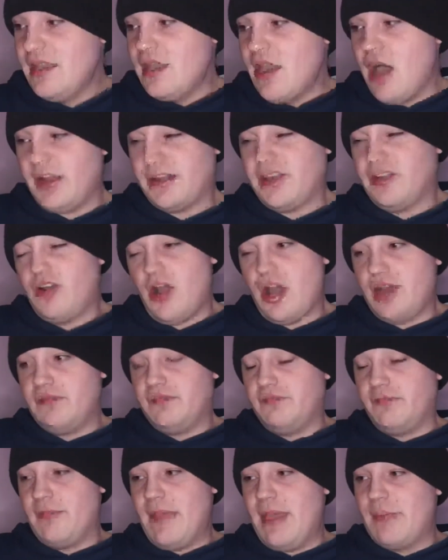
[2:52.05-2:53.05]
I can kind of
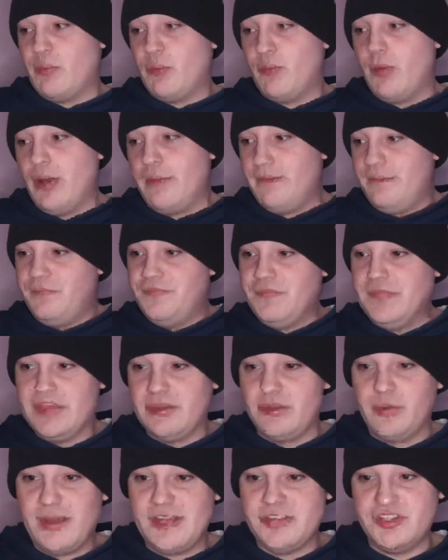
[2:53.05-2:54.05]
remember what the
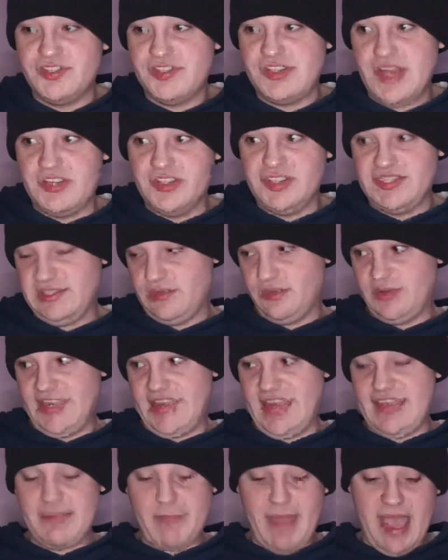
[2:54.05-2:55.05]
questions are just looking
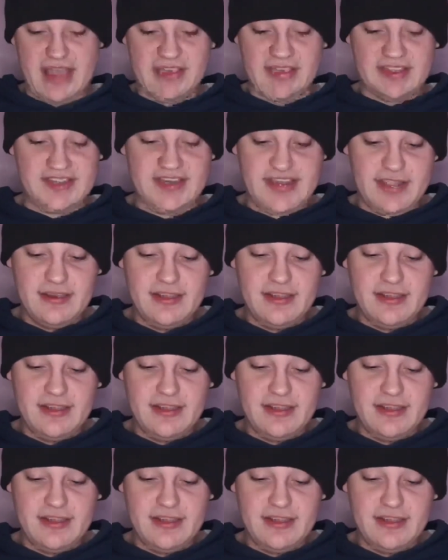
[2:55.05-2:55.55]
at the palettes now.